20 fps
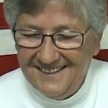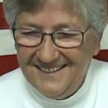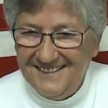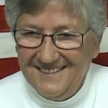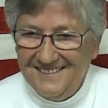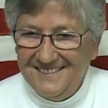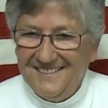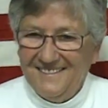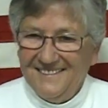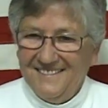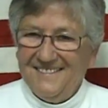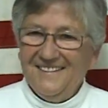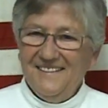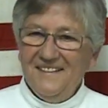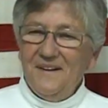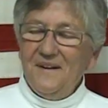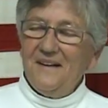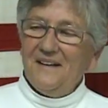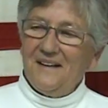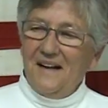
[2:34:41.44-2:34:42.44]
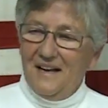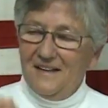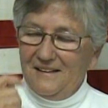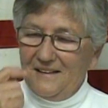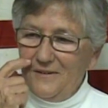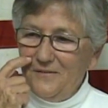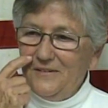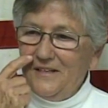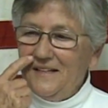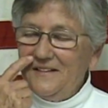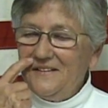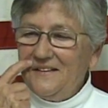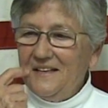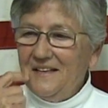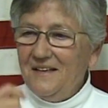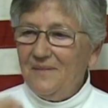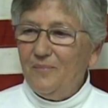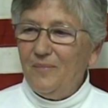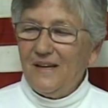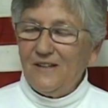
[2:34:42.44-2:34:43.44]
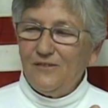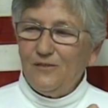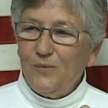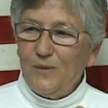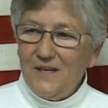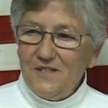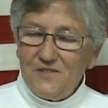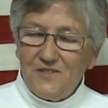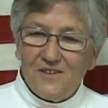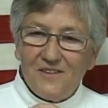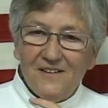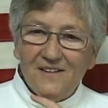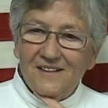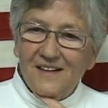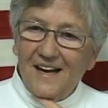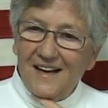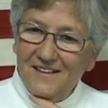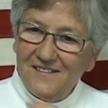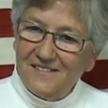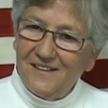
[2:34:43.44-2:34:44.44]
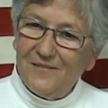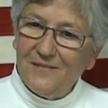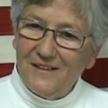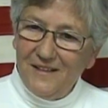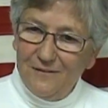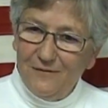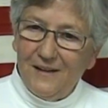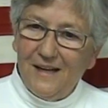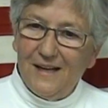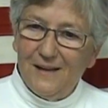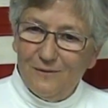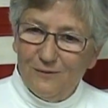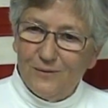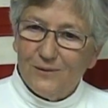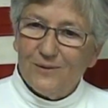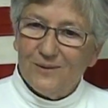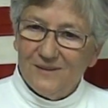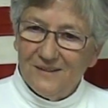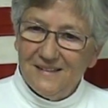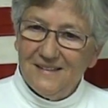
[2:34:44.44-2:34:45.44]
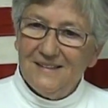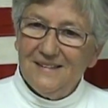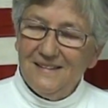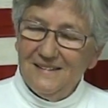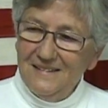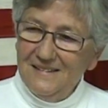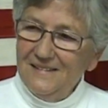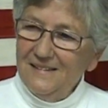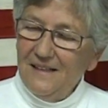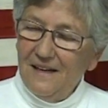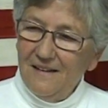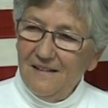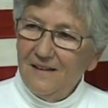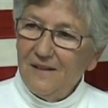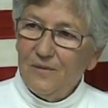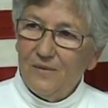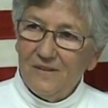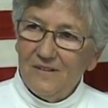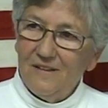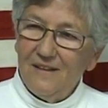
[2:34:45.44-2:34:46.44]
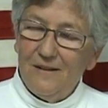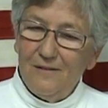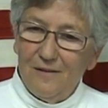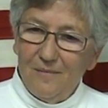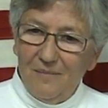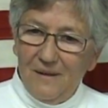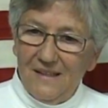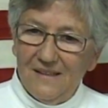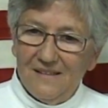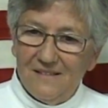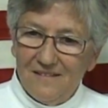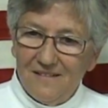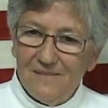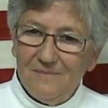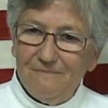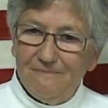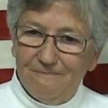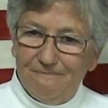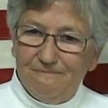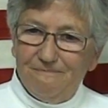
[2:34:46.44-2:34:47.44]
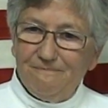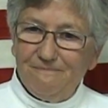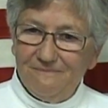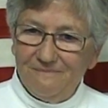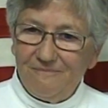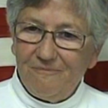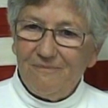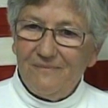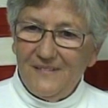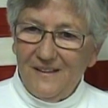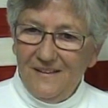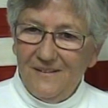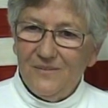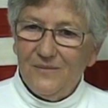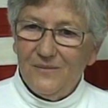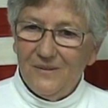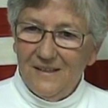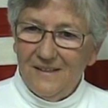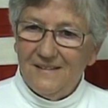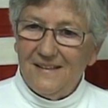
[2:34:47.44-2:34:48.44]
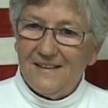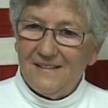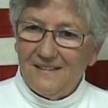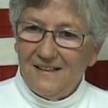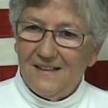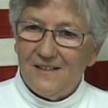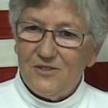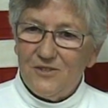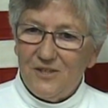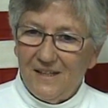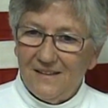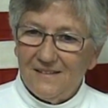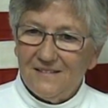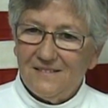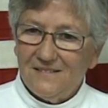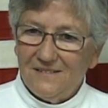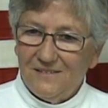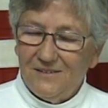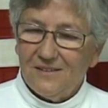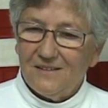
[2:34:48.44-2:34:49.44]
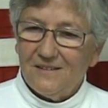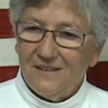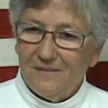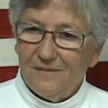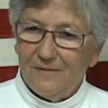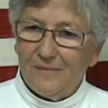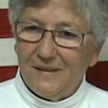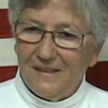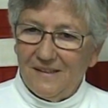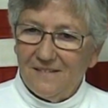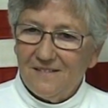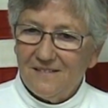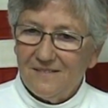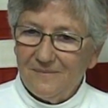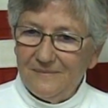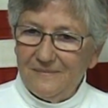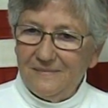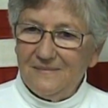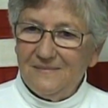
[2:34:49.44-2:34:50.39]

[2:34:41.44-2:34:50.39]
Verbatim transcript: and I lived at the Best Western on I-75 for, I think it was 11 months. Uh, that contract took 11 months.